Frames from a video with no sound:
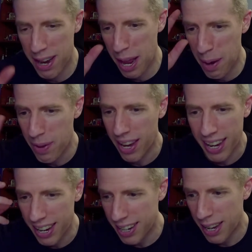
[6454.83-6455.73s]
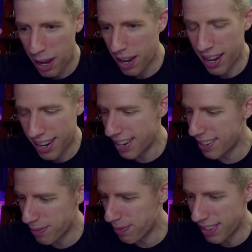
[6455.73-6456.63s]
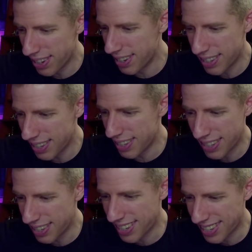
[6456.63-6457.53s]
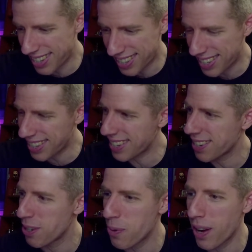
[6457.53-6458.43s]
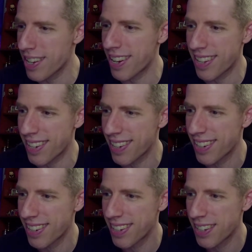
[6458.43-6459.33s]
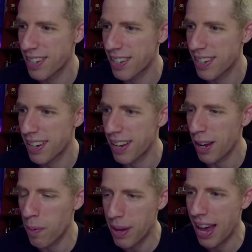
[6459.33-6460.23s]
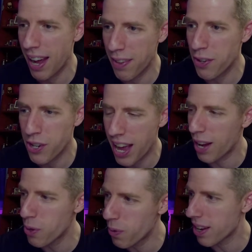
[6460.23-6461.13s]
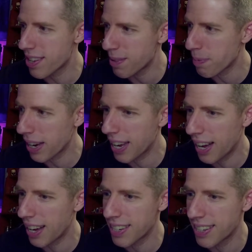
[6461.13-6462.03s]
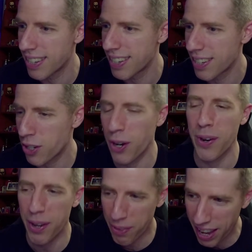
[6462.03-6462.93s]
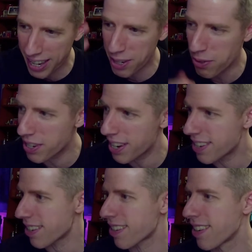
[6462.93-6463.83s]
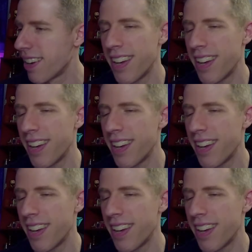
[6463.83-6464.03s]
the name. Uh, ah, who was it? Help me out in the chat. Who was it? My God, Chono. Thank you, Jesus.